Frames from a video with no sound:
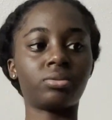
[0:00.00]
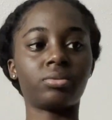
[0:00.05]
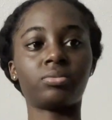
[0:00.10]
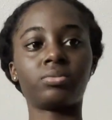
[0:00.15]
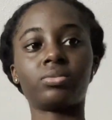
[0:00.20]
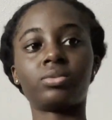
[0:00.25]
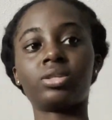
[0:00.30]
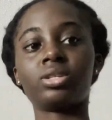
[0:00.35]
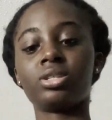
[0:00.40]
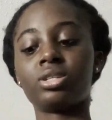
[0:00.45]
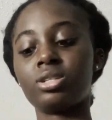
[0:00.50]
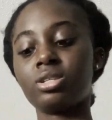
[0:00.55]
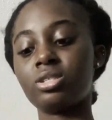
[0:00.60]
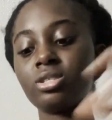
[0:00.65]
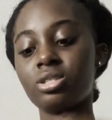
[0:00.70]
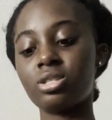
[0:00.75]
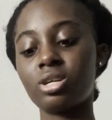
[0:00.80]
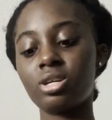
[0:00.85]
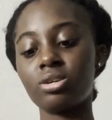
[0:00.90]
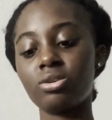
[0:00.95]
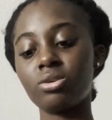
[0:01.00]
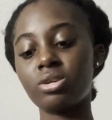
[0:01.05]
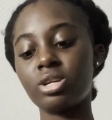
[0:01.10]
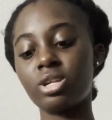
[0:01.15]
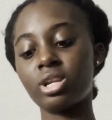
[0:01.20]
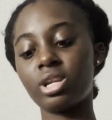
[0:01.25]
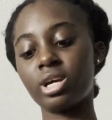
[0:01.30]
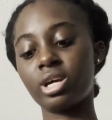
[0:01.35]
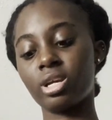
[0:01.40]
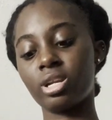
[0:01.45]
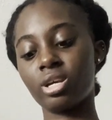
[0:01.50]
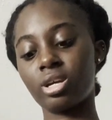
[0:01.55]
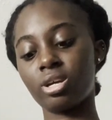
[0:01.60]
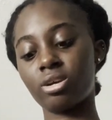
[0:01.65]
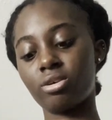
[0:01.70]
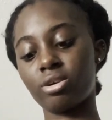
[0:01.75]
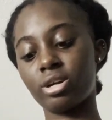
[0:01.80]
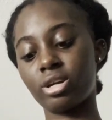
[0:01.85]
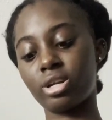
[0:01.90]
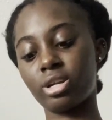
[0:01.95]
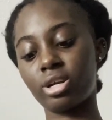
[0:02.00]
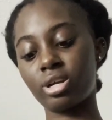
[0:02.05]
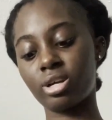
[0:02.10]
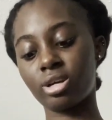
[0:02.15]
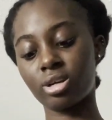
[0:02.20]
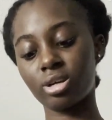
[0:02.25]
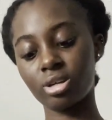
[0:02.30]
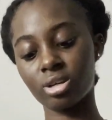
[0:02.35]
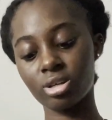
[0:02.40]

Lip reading: But it's not looking like it right now.